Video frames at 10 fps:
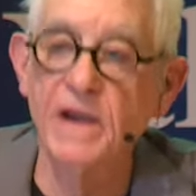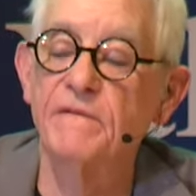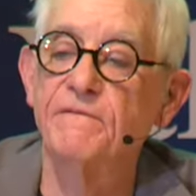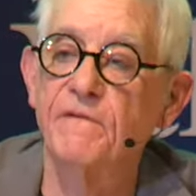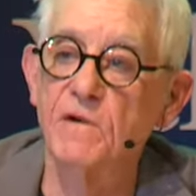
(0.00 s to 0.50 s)

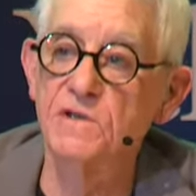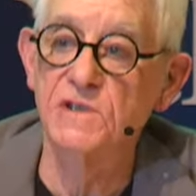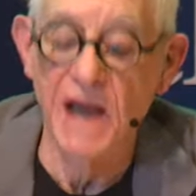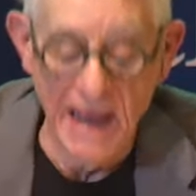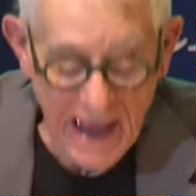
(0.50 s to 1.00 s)
at
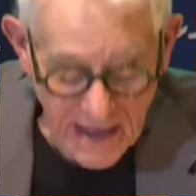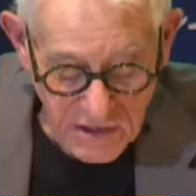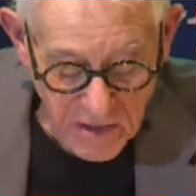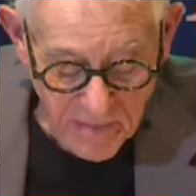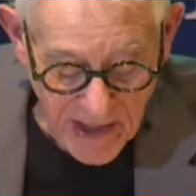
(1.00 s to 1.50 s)
first I
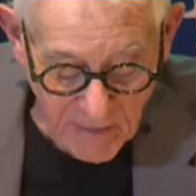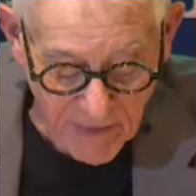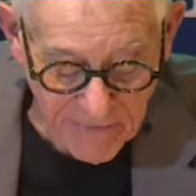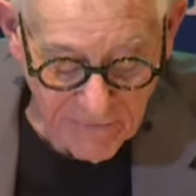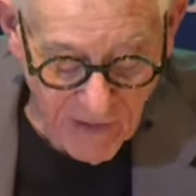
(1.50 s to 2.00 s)
asked about
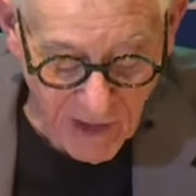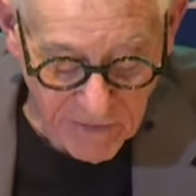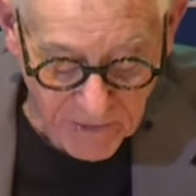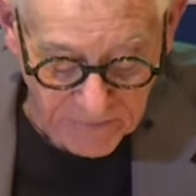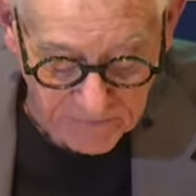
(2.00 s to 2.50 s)
my
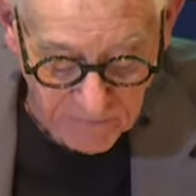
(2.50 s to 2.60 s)
father,